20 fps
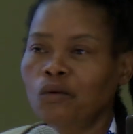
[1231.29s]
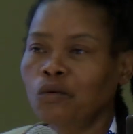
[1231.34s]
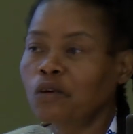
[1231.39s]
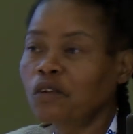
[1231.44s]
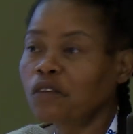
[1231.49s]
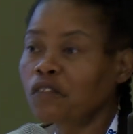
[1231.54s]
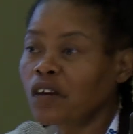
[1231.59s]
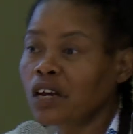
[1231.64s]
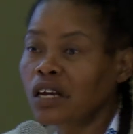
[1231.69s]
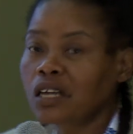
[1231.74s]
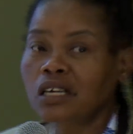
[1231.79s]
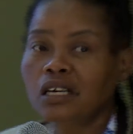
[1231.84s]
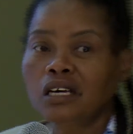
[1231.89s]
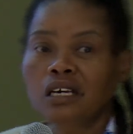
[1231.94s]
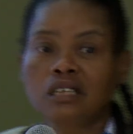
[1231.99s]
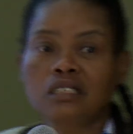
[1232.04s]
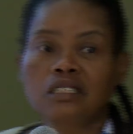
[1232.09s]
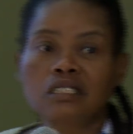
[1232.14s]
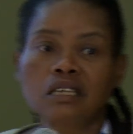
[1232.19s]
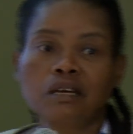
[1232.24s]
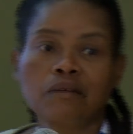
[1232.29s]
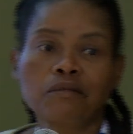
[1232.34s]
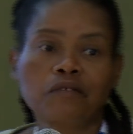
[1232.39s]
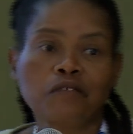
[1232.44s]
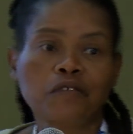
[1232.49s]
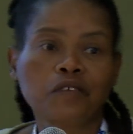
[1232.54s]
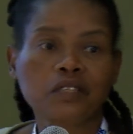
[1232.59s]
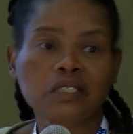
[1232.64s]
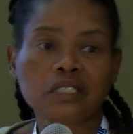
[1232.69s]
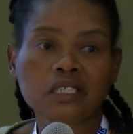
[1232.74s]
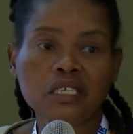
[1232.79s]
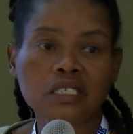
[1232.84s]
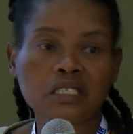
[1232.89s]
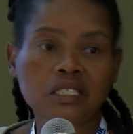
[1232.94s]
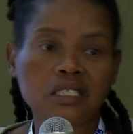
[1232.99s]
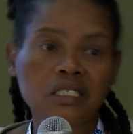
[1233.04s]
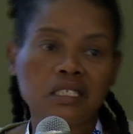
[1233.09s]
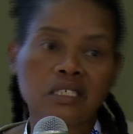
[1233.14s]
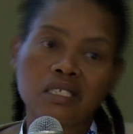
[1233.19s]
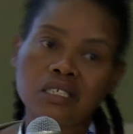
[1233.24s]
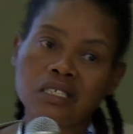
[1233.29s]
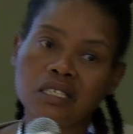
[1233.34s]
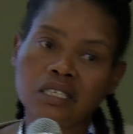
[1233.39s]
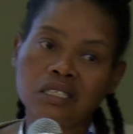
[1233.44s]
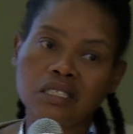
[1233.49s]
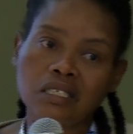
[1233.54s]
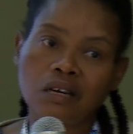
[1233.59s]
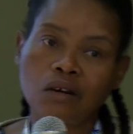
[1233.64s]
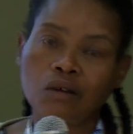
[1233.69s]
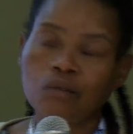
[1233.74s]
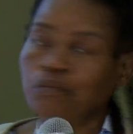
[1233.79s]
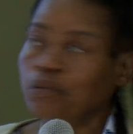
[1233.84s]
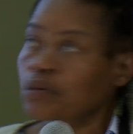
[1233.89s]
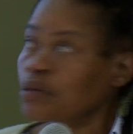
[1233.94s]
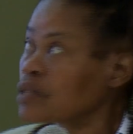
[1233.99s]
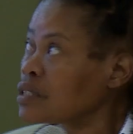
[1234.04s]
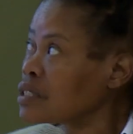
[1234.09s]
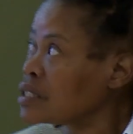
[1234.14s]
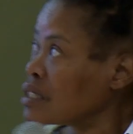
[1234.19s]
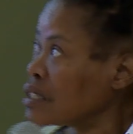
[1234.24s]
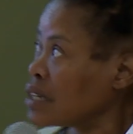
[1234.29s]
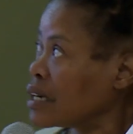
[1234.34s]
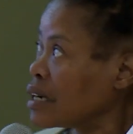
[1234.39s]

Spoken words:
We've had some fantastic research outputs.